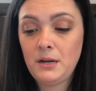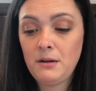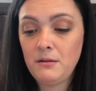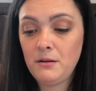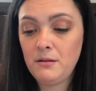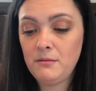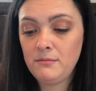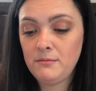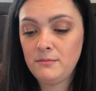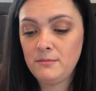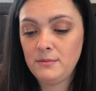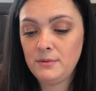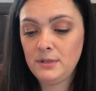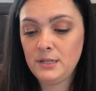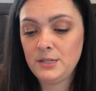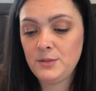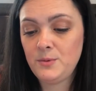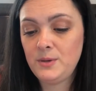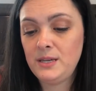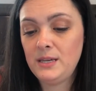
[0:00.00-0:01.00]
don't know.
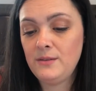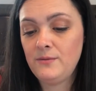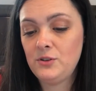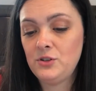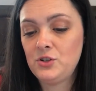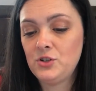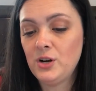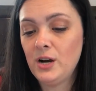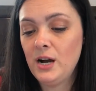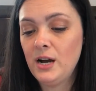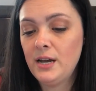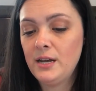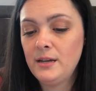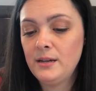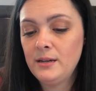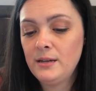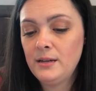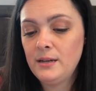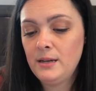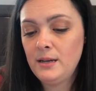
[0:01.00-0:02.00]
I guess we can give it a try.
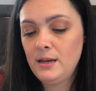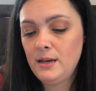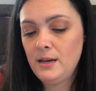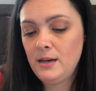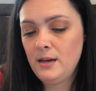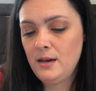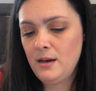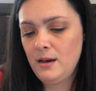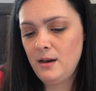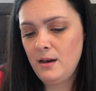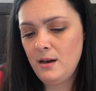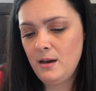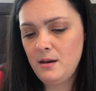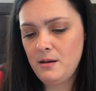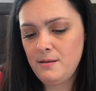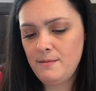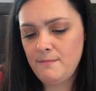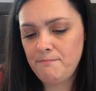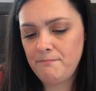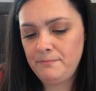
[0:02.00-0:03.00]

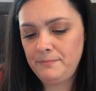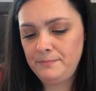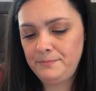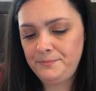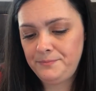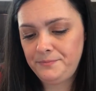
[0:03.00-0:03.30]
Um,